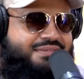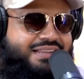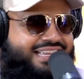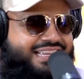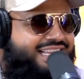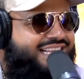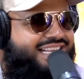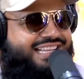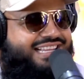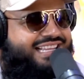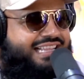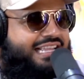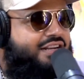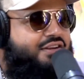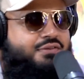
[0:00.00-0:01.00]
Like,
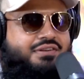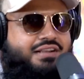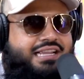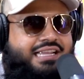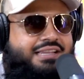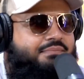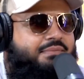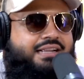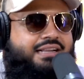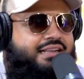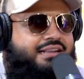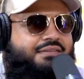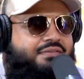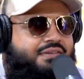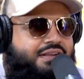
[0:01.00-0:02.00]
that dude, like, he made
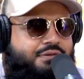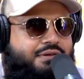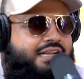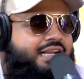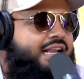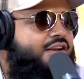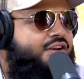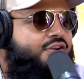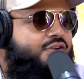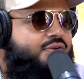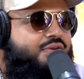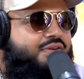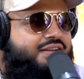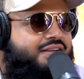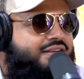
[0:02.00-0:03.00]
a video where he got a
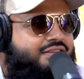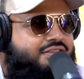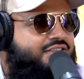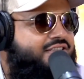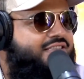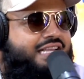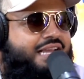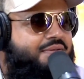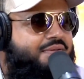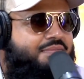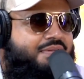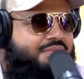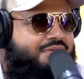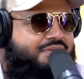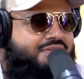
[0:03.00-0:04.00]
nuke just stabbing
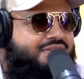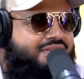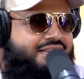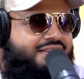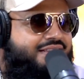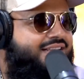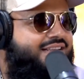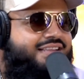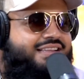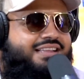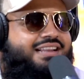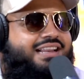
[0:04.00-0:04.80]
people. Just stabbing people.